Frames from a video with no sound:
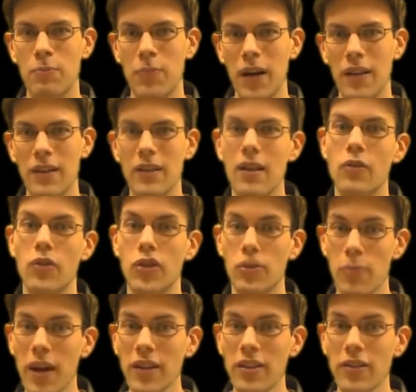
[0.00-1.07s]
button,
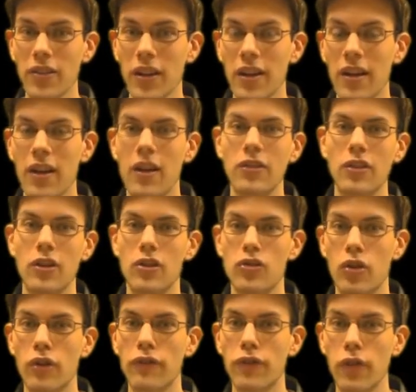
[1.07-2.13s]
respectively, to
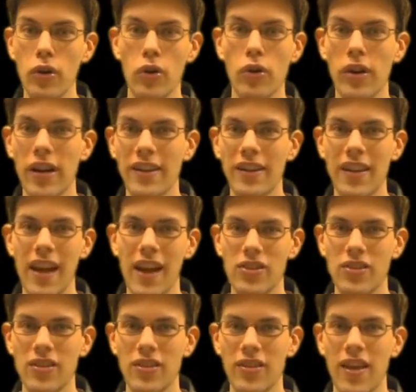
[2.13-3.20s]
control foot-oriented
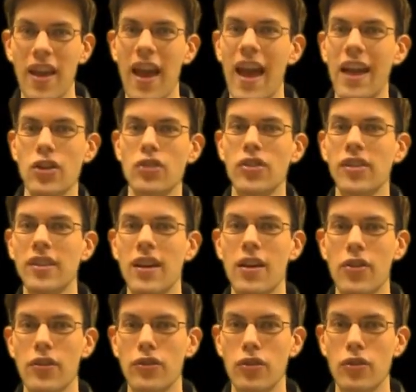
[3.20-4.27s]
actions, and using the
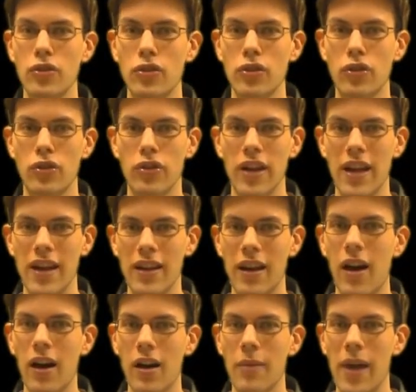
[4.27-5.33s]
other two to create
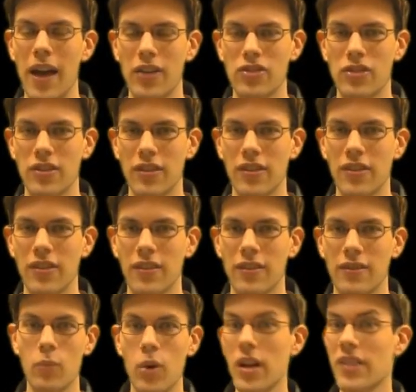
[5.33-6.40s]
arm actions.
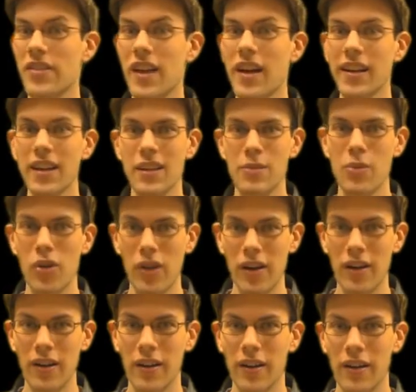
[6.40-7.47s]
Well, not
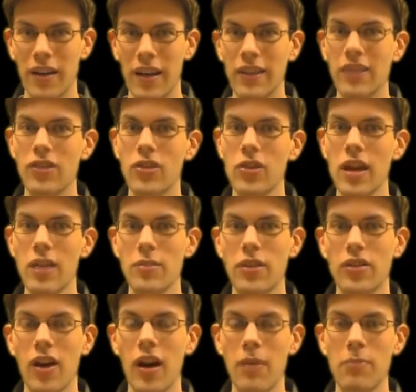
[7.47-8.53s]
anymore. In the new game, the
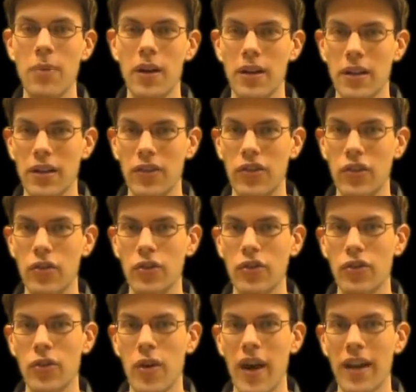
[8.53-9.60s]
top button is
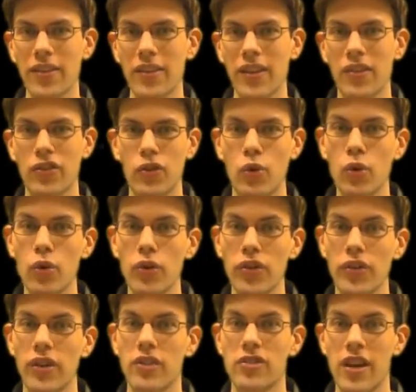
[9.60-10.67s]
used to access tools
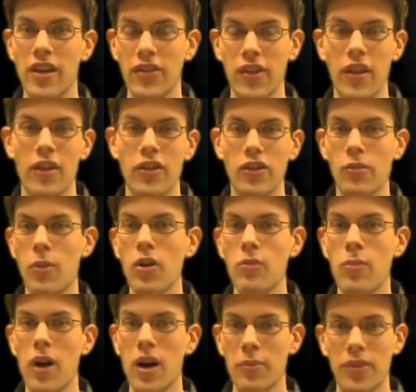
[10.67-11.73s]
such as smoke
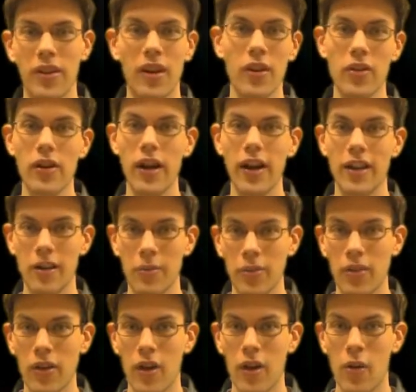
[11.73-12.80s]
bombs and other
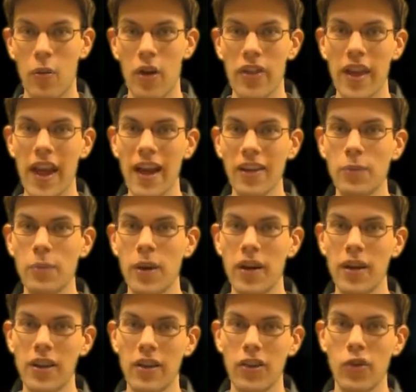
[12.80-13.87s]
items, while the X
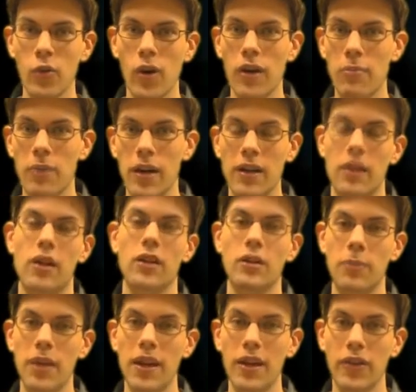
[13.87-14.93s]
button and the square button on your
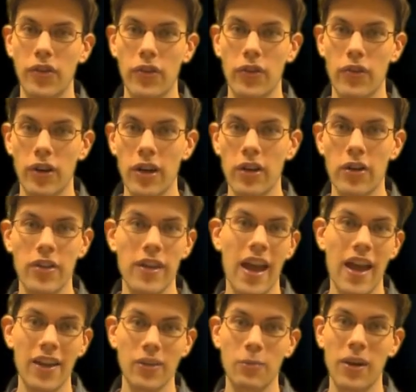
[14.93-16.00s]
PS3 or the
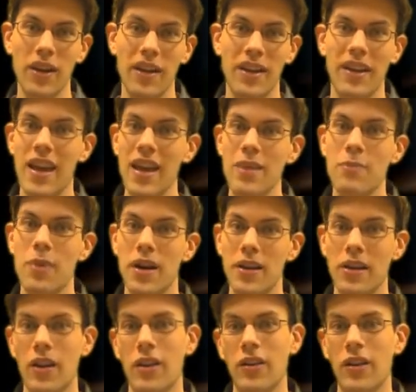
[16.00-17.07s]
X button and A
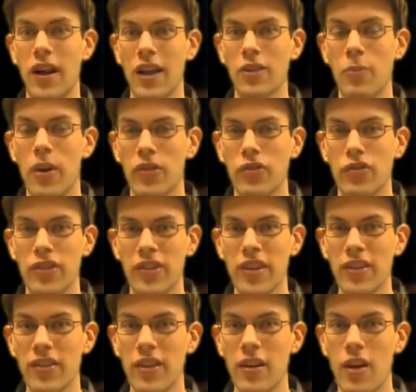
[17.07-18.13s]
button on your Xbox
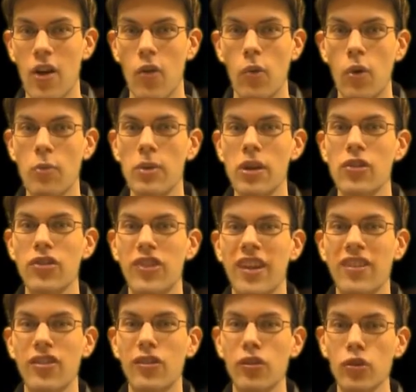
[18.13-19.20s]
360 will be used
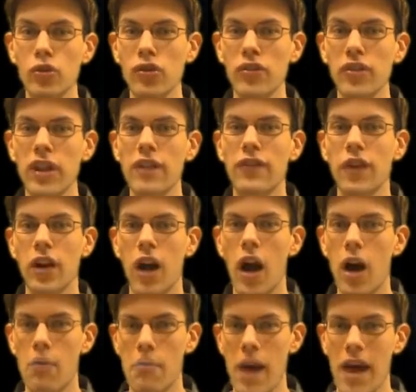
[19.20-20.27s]
exclusively for
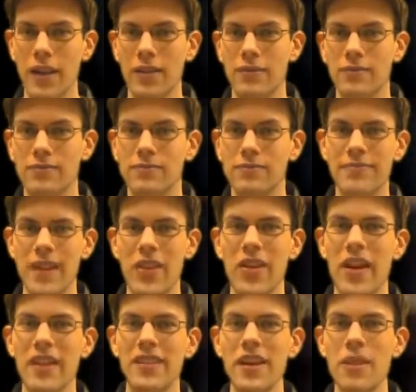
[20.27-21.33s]
combat. Now,
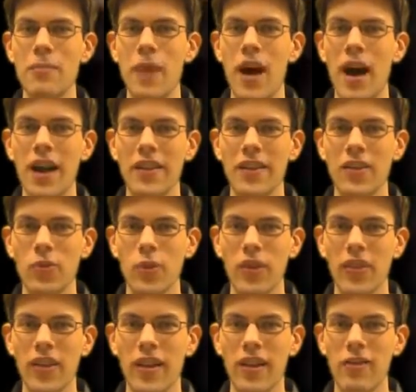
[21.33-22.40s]
the idea behind this
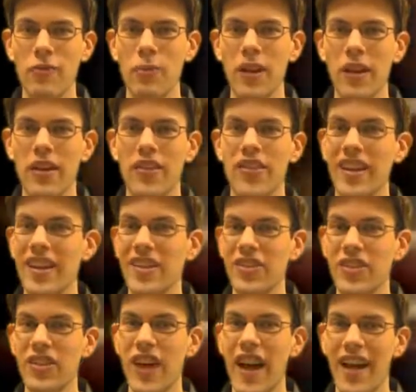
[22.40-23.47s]
was to give players
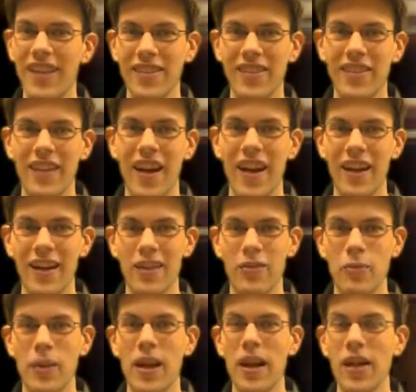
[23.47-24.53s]
easier access to
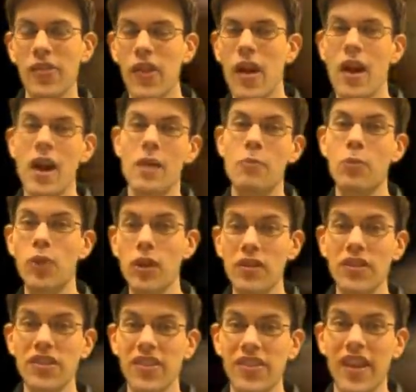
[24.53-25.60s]
items because in
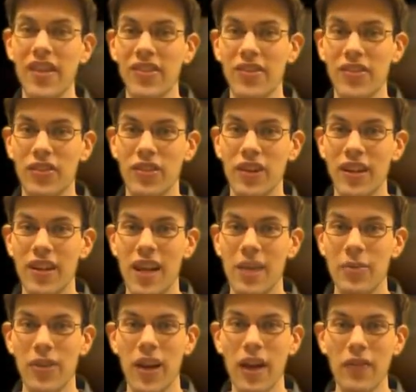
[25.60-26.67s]
previous Assassin's Creed
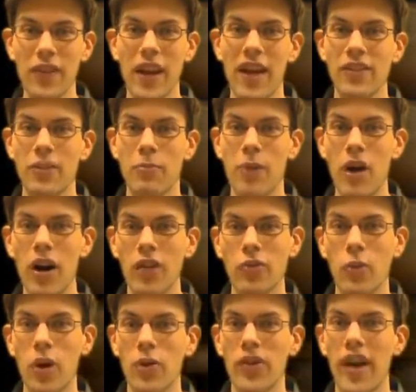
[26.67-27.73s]
games you often had to pause
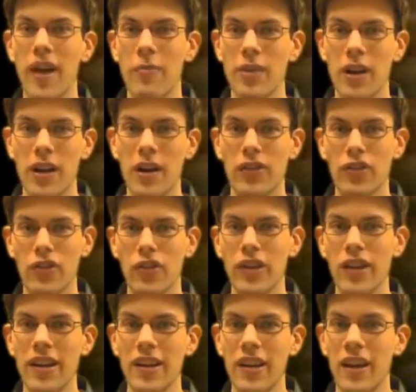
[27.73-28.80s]
what was happening on
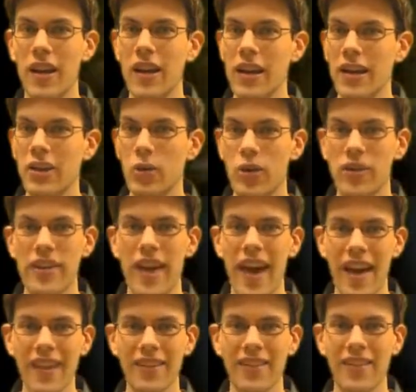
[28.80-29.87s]
screen in order to
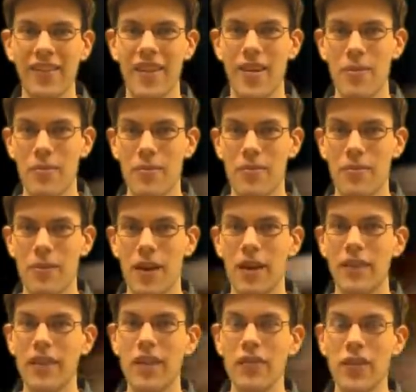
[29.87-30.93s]
access them.
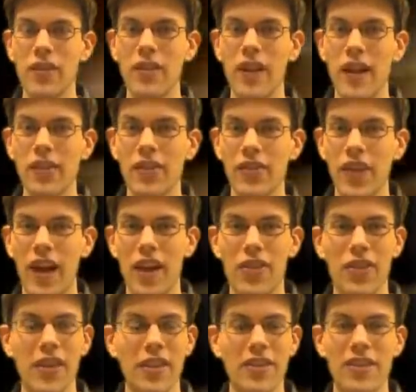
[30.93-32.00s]
Nevertheless, I
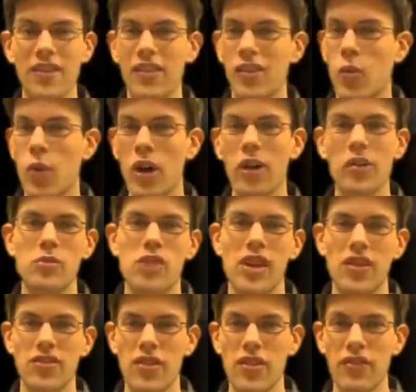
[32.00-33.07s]
think this is a welcome
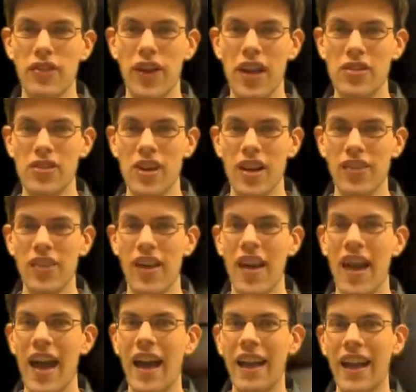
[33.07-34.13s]
change to the franchise,
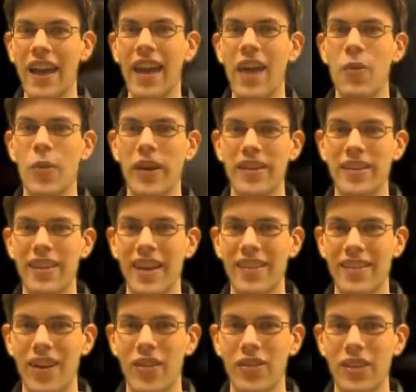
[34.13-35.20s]
and I can't wait to
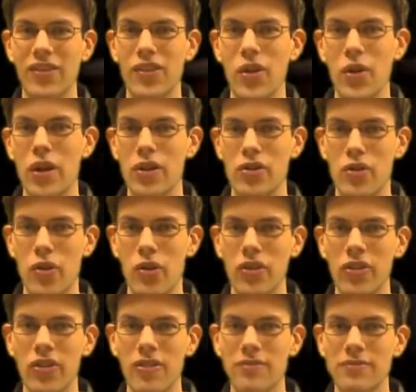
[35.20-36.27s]
test out these new
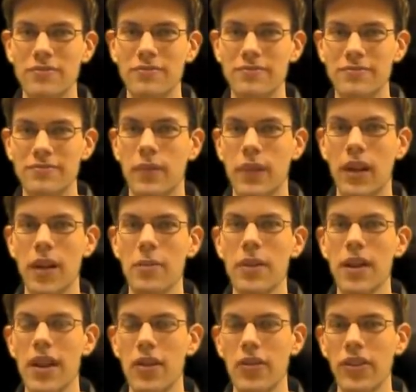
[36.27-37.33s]
controls. Now,
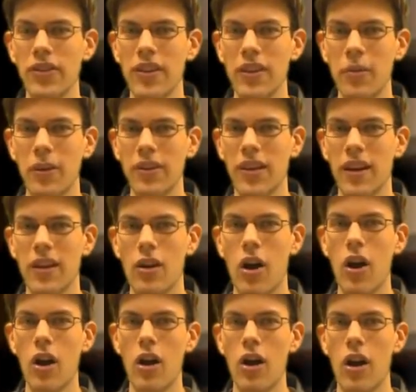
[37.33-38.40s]
coming in at reason number 10
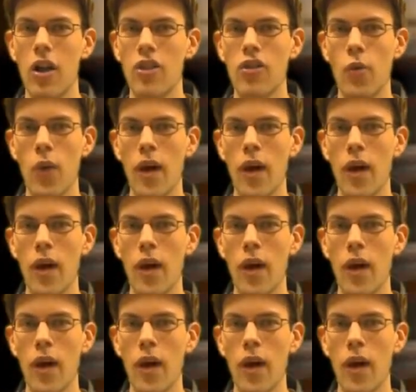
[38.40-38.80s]
are the